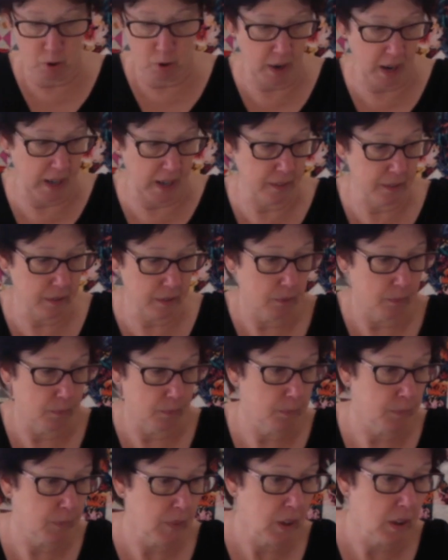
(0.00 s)
guys,
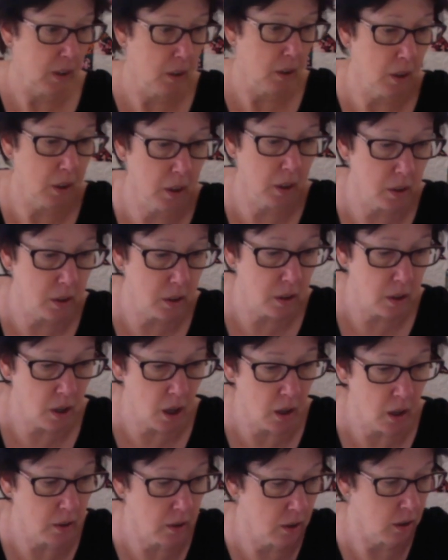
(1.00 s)
and it's
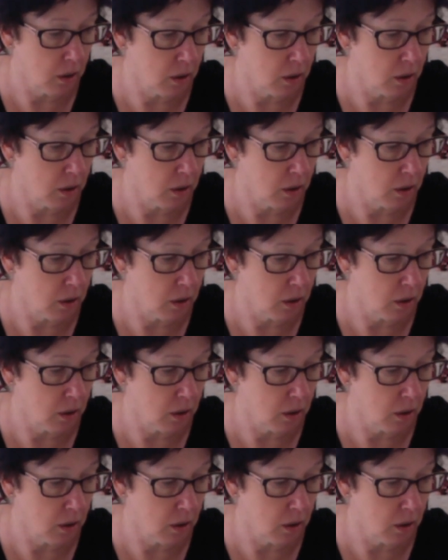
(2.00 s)
done.